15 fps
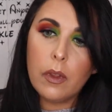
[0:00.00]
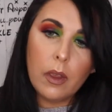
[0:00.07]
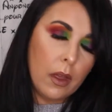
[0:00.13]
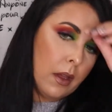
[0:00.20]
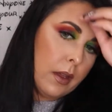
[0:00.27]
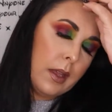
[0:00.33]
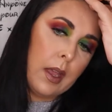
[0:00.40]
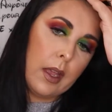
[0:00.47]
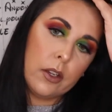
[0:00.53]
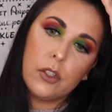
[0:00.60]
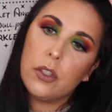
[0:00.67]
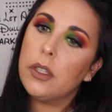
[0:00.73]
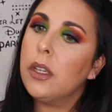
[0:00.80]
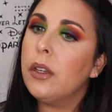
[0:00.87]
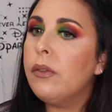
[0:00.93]
I
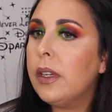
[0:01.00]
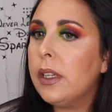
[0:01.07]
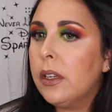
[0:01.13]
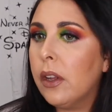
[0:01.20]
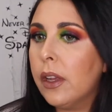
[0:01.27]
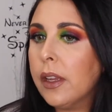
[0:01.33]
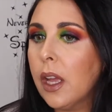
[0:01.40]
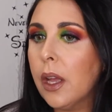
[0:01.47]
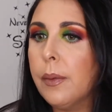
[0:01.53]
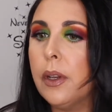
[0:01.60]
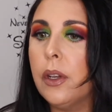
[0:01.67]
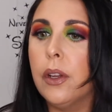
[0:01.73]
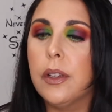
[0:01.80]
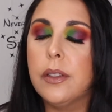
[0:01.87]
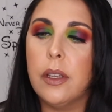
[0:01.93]
actually really like how
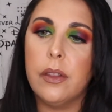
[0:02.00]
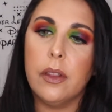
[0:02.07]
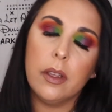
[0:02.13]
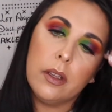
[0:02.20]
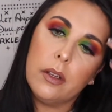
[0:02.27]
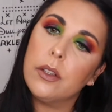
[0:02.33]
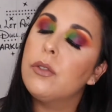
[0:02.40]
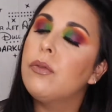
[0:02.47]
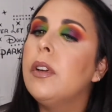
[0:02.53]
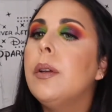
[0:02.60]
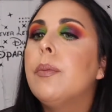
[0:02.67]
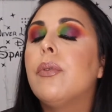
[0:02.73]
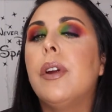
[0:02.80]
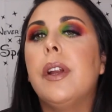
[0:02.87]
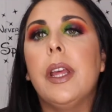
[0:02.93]
it looks. I think it looks really
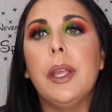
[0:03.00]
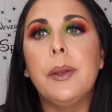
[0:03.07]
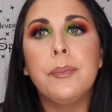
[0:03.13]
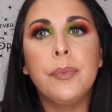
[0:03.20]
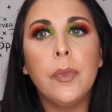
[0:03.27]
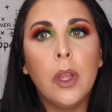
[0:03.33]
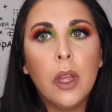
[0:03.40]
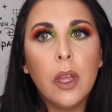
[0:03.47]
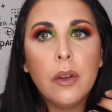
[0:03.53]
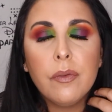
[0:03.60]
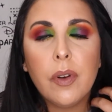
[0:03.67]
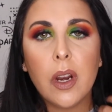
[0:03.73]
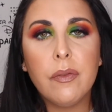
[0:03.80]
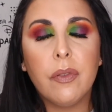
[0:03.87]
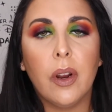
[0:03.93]
pretty.
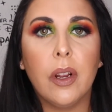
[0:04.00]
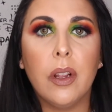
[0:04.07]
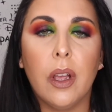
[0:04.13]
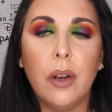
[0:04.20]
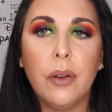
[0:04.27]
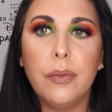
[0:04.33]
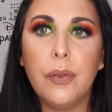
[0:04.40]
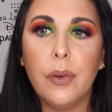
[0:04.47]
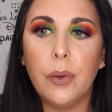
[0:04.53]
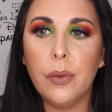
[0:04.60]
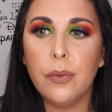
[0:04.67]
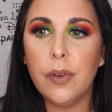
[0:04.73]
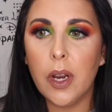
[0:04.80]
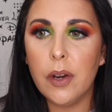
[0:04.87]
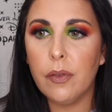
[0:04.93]
Very, very
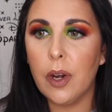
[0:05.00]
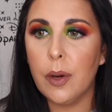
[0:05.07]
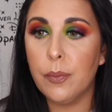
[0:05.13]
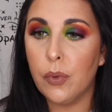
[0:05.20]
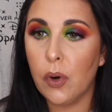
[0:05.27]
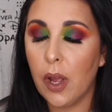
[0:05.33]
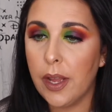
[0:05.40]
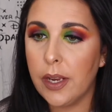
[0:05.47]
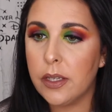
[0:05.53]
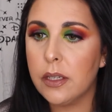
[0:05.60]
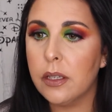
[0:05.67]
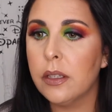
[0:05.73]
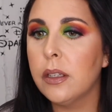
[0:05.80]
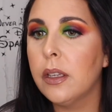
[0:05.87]
colourful, very, very bright.